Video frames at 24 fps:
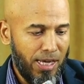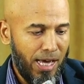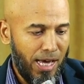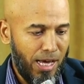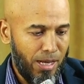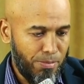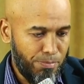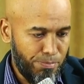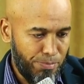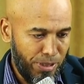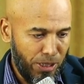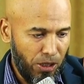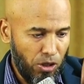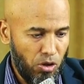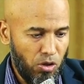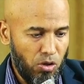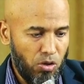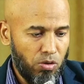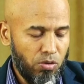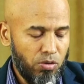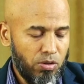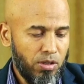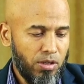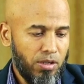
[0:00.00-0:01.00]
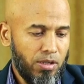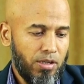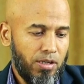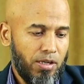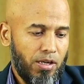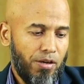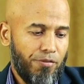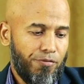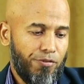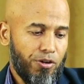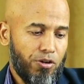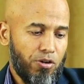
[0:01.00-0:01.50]
and below,
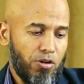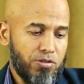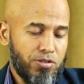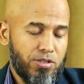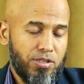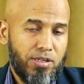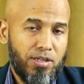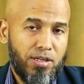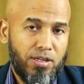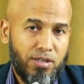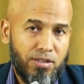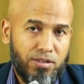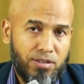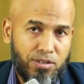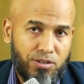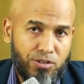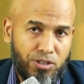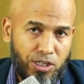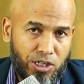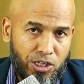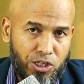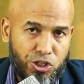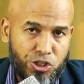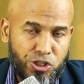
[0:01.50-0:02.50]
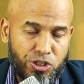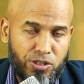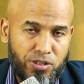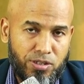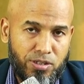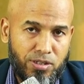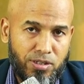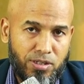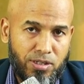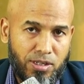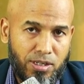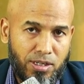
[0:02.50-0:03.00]
if you consider the
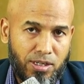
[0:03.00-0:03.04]
direction